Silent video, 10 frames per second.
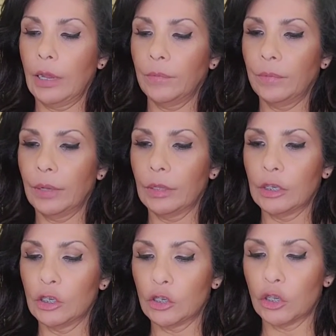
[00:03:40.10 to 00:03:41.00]
I found
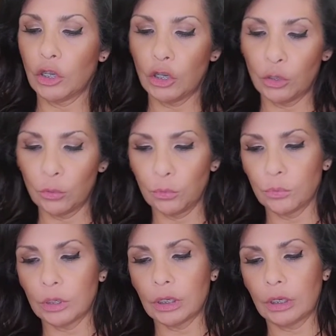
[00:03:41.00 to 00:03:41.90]
these
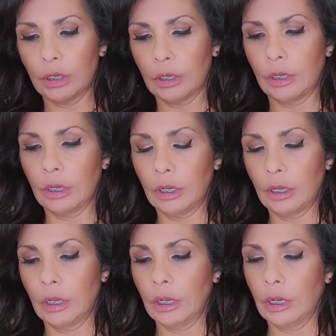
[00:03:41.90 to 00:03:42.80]
cute
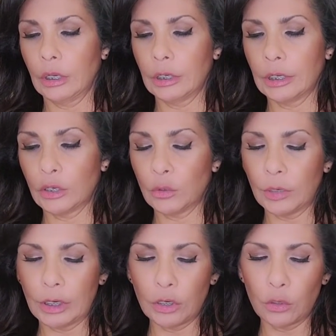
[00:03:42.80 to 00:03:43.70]

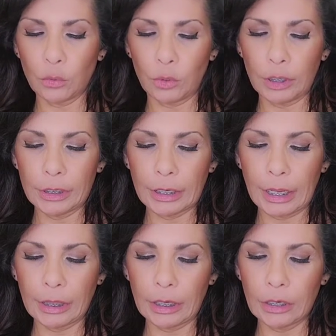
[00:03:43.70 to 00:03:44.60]
distressed shorts
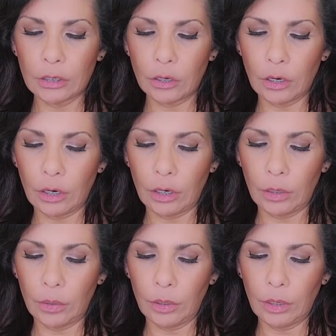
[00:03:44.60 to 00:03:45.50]
and these
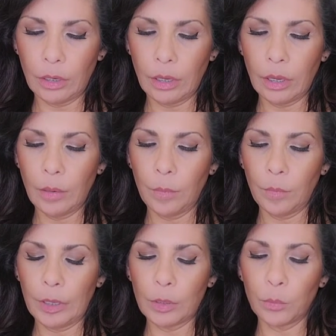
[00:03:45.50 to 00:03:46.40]
are
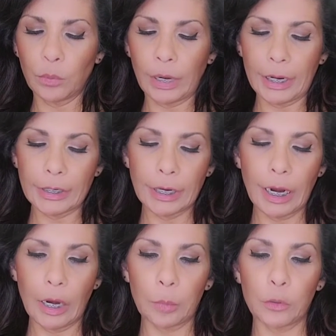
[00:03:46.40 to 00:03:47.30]
by the brand
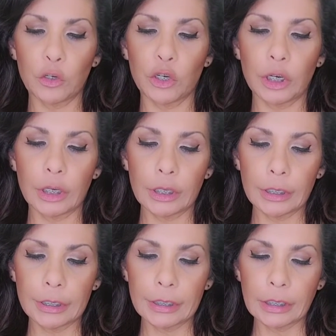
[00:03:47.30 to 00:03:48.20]
Hammer
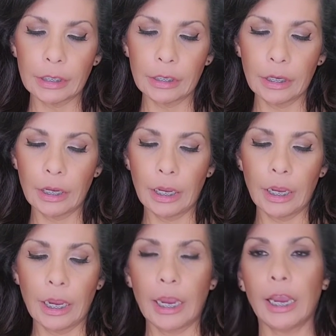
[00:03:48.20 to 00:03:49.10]
Jeans
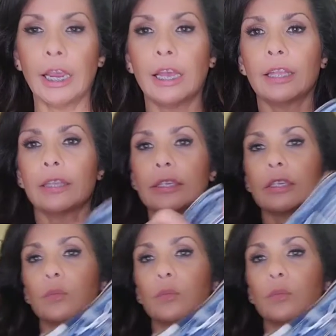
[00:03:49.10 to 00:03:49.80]
and this